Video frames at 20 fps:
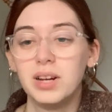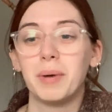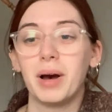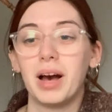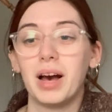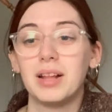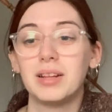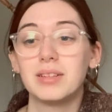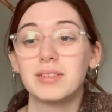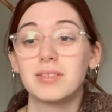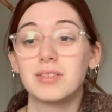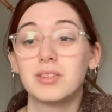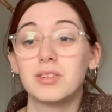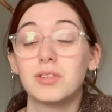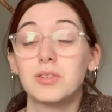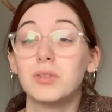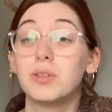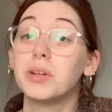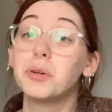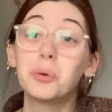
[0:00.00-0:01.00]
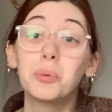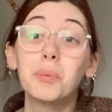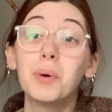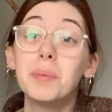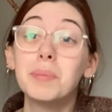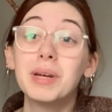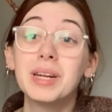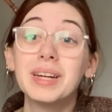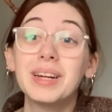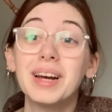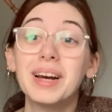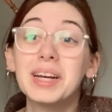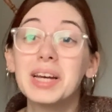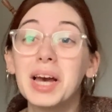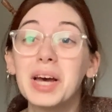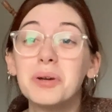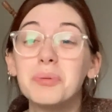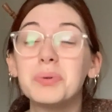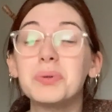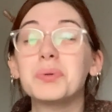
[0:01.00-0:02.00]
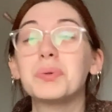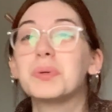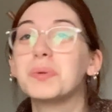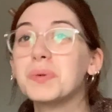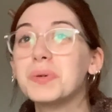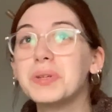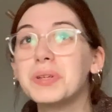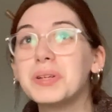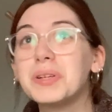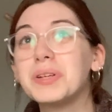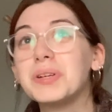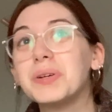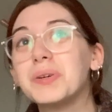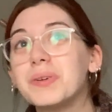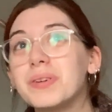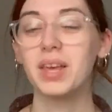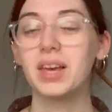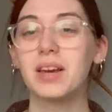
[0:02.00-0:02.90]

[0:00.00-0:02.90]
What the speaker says: I listened to Little Woman again, which was really cute.